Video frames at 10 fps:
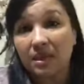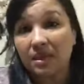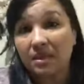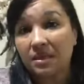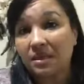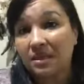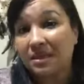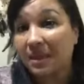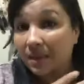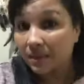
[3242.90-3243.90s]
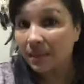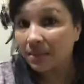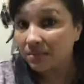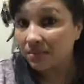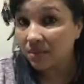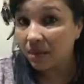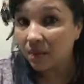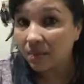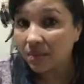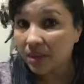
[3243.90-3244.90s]
that is sleeping
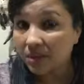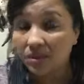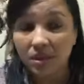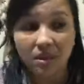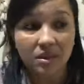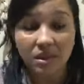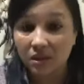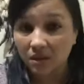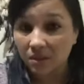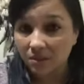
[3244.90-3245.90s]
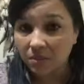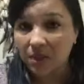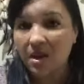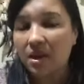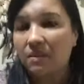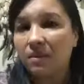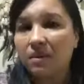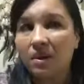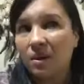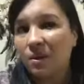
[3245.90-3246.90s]
on me or is there, but I never
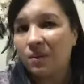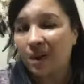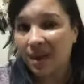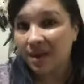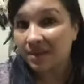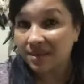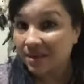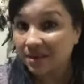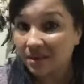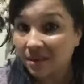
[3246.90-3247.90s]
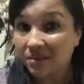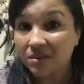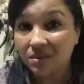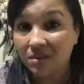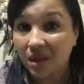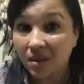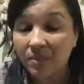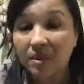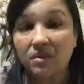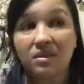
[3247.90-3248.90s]
realized it until now,
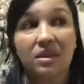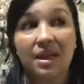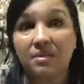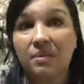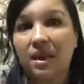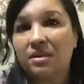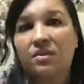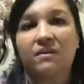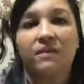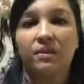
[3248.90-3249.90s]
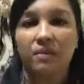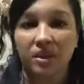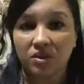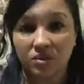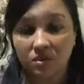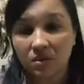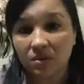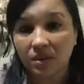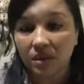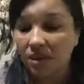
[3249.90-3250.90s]
because that's my transformation
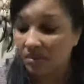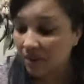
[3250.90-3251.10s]
going. That's